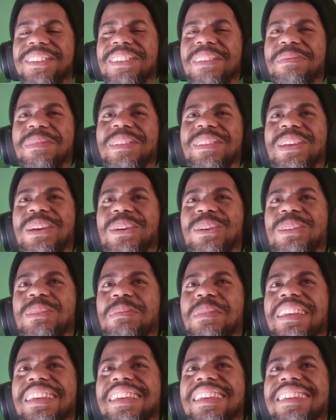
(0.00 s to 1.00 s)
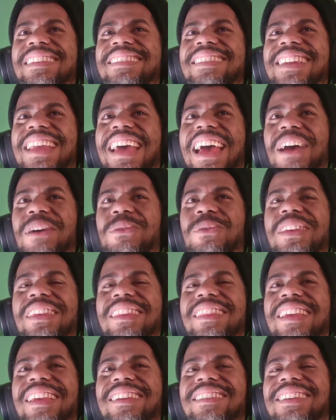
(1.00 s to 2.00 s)
Something tells me he's not who he
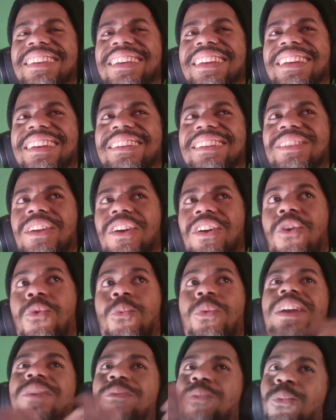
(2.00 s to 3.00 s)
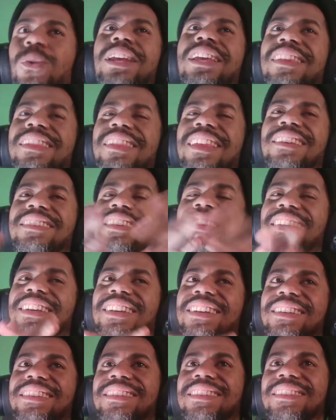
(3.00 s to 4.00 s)
thinks he is. Listen, or what he thinks he is.